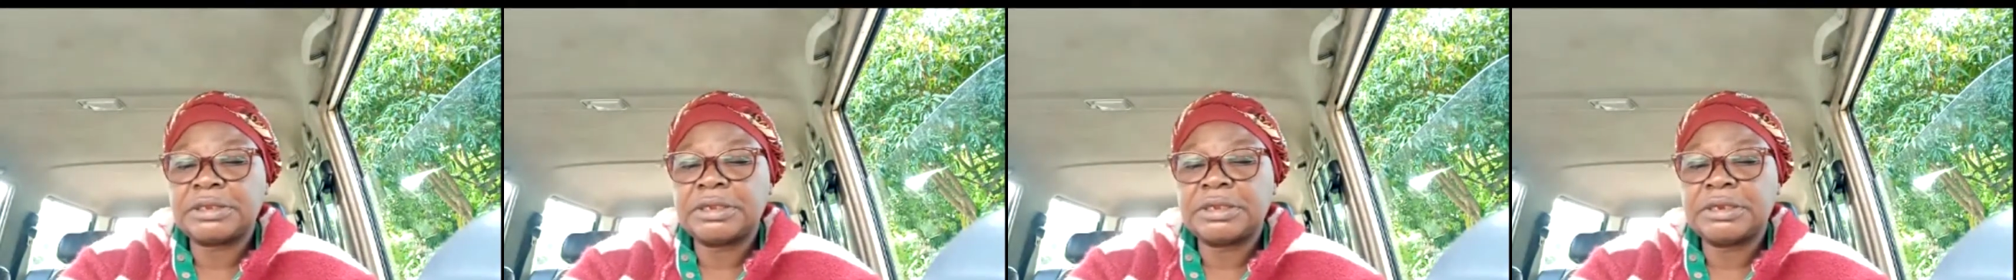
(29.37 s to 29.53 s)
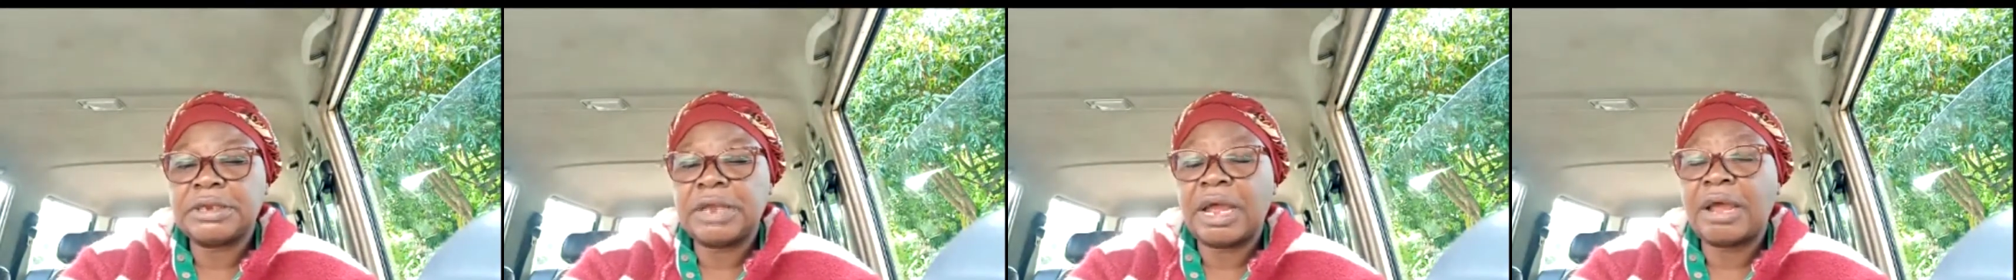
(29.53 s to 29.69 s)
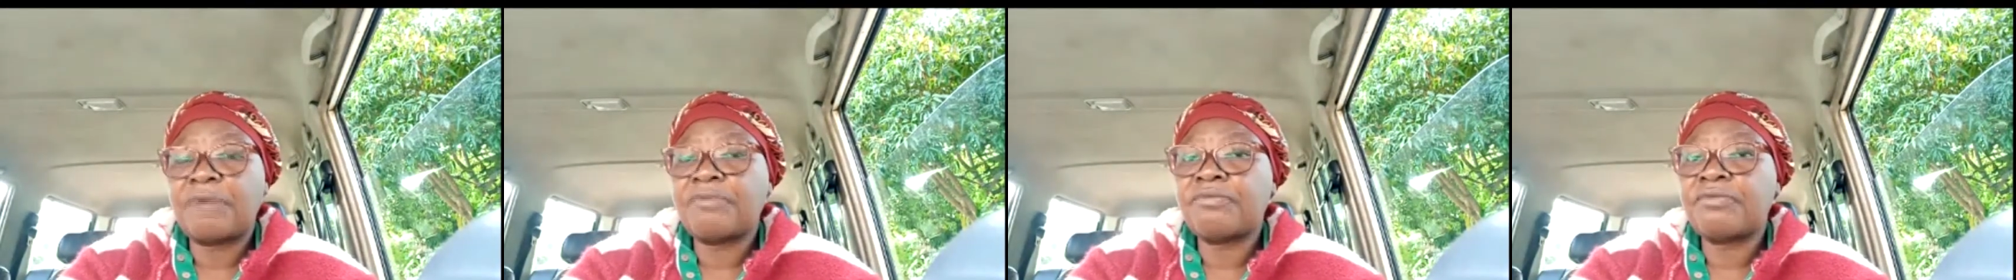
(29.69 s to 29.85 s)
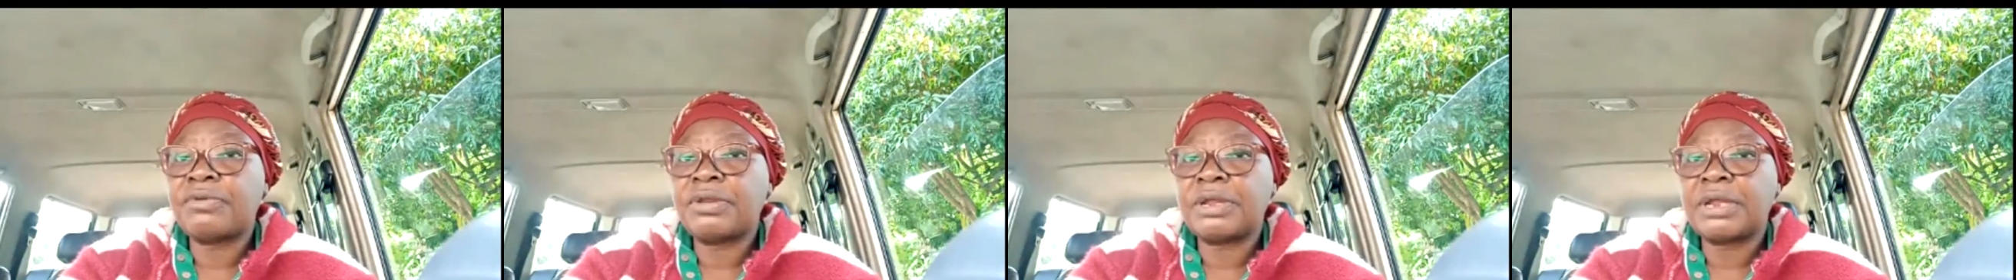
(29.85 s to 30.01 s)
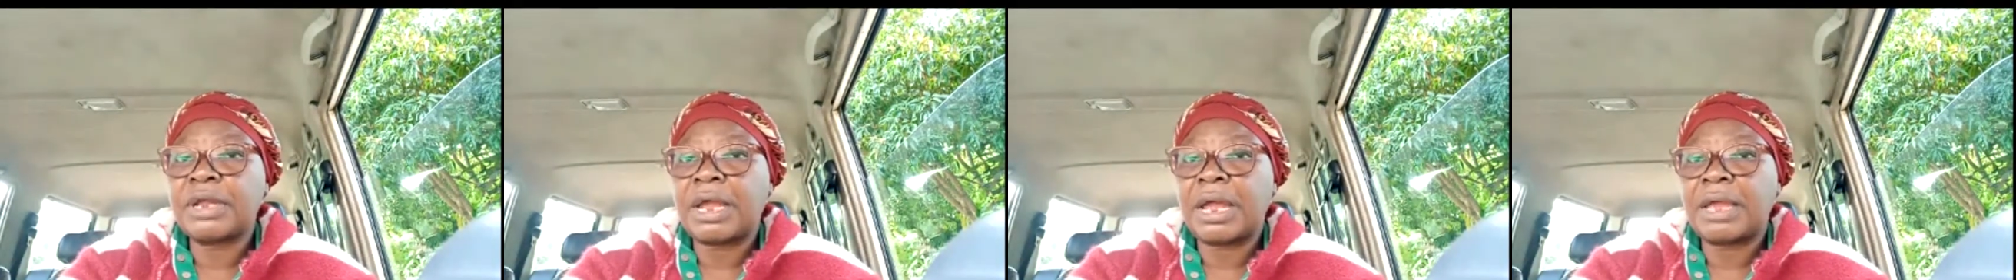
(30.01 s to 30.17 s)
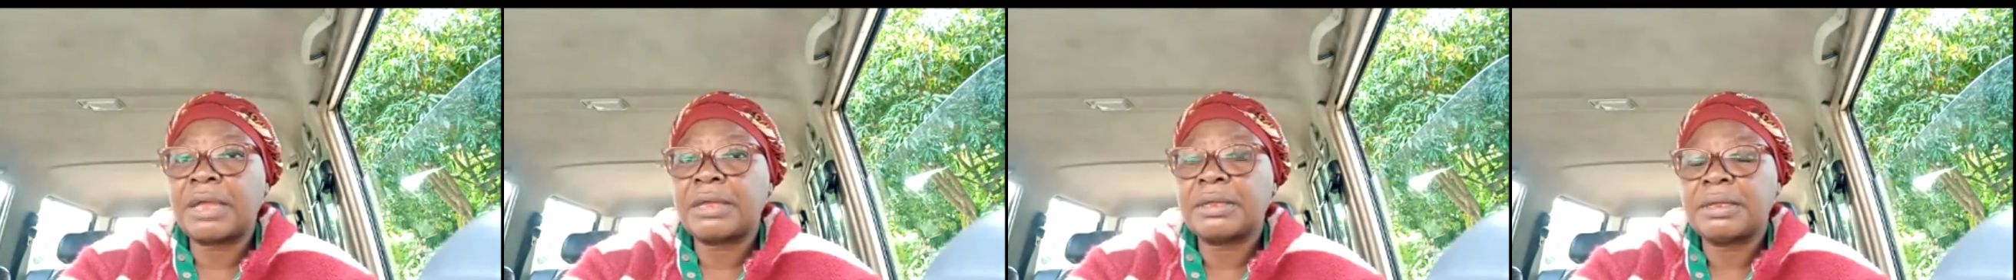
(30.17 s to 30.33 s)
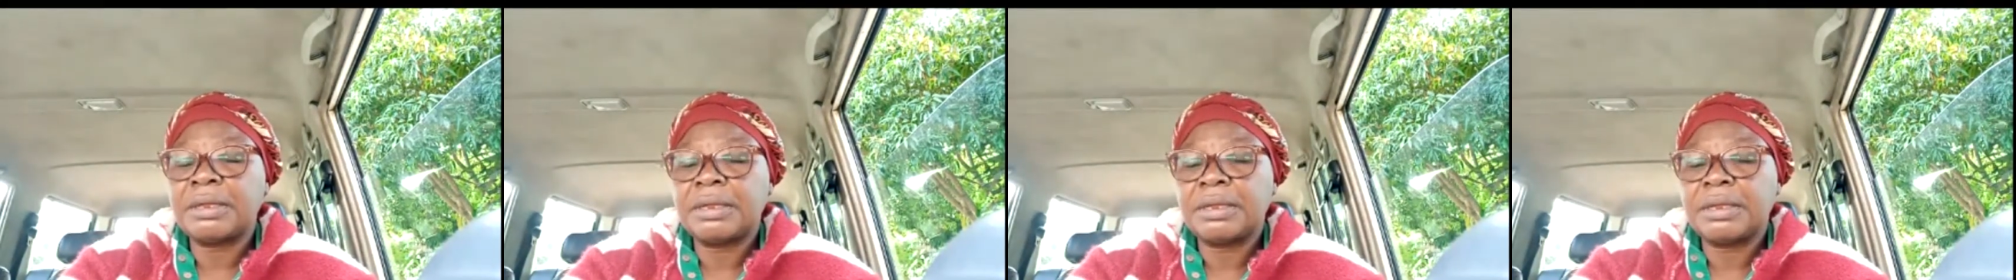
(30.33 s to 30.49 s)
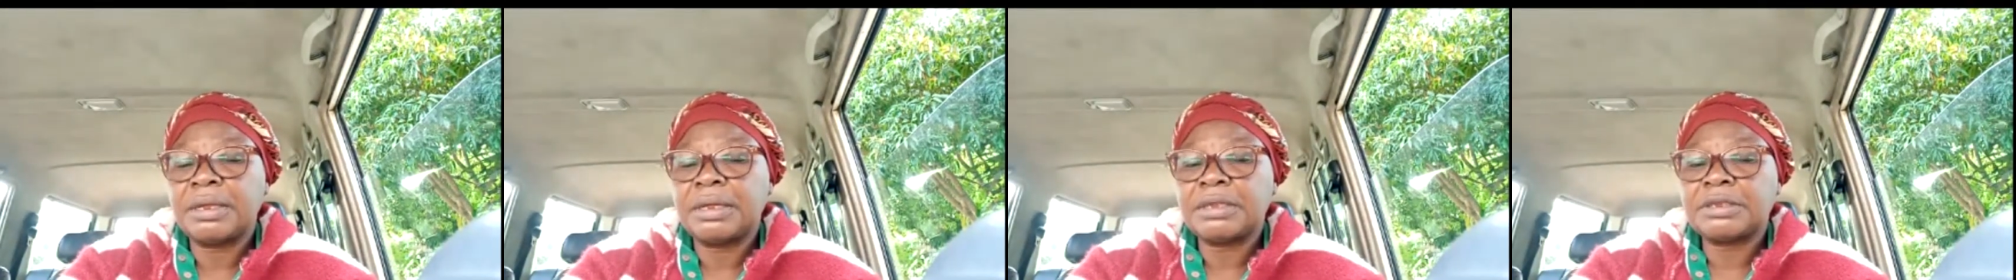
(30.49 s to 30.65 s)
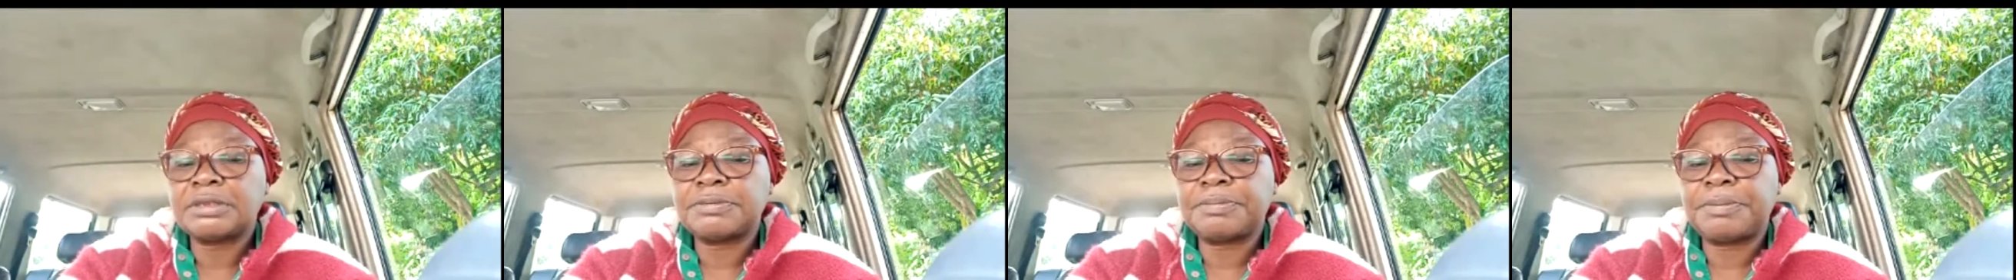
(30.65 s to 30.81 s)
in Africa,
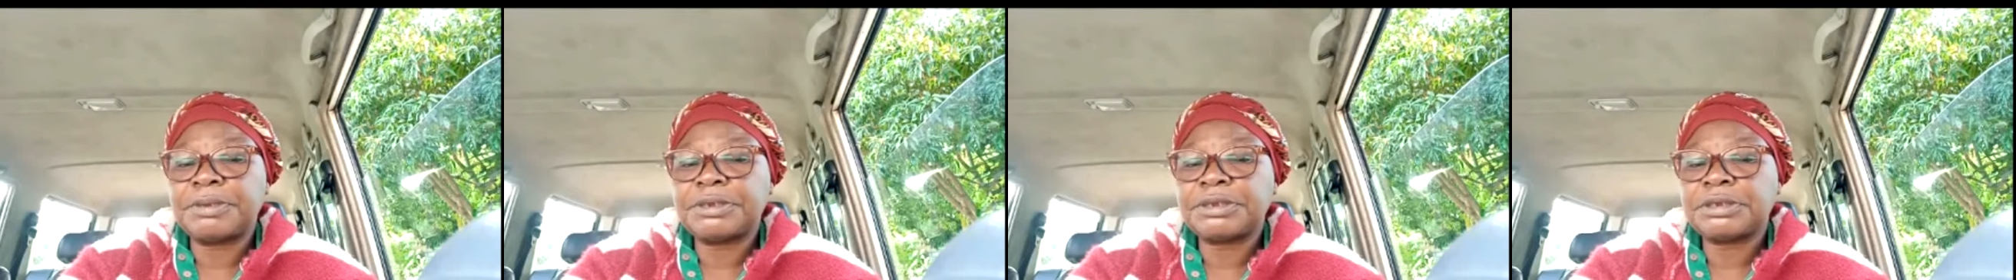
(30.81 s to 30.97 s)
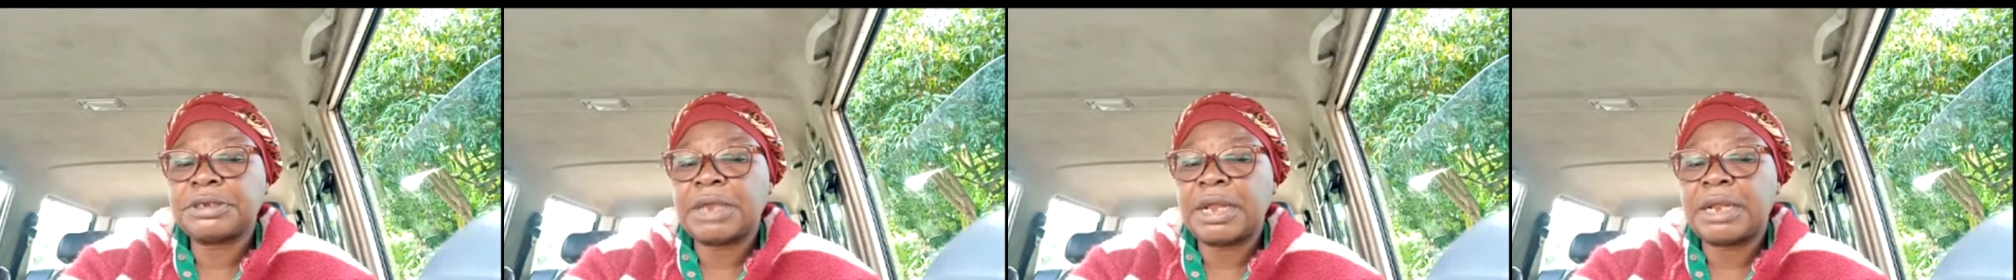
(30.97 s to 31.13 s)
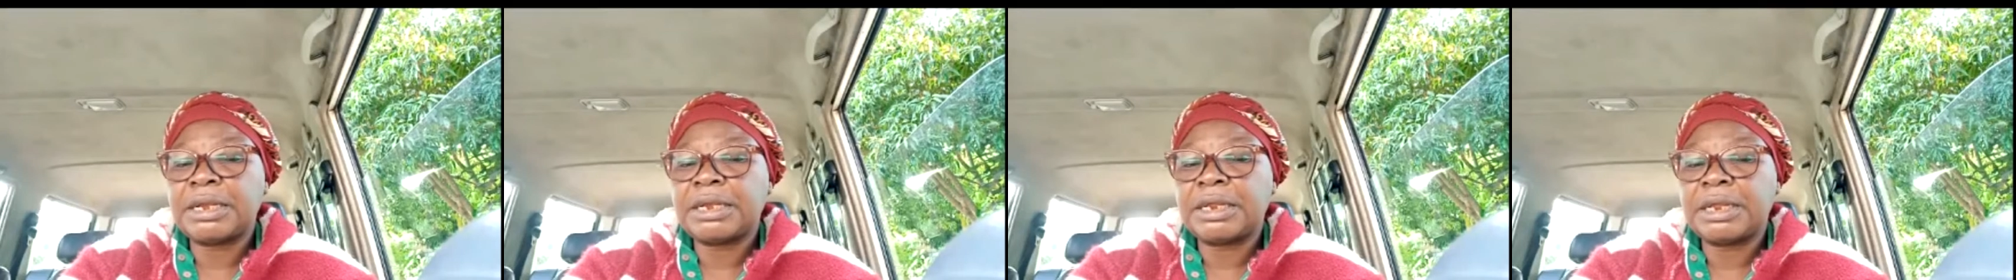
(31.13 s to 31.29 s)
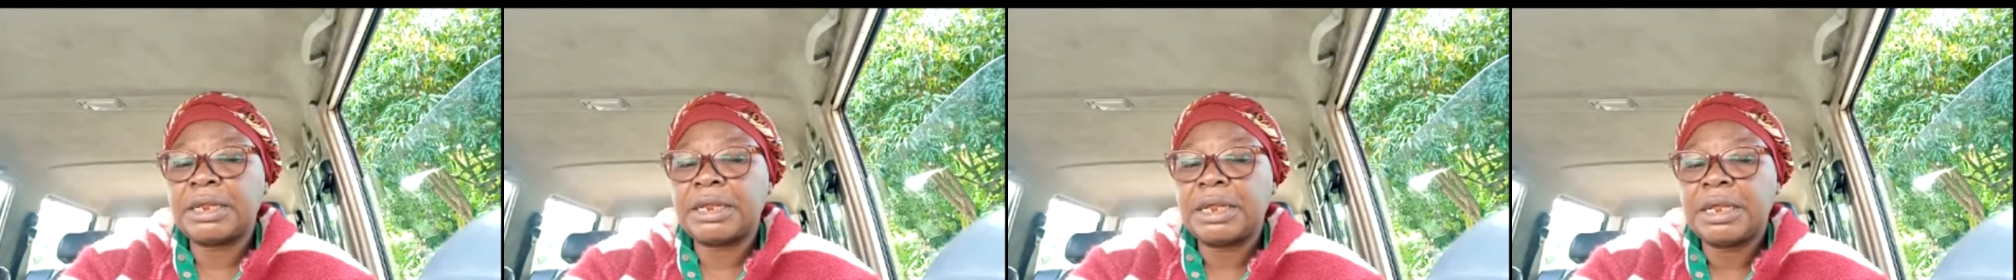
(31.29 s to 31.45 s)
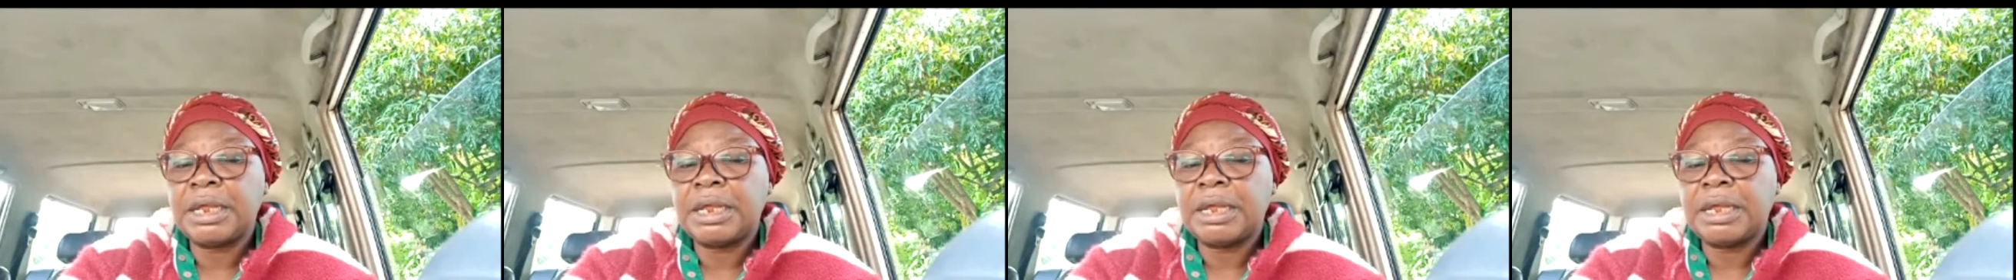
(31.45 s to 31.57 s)
especially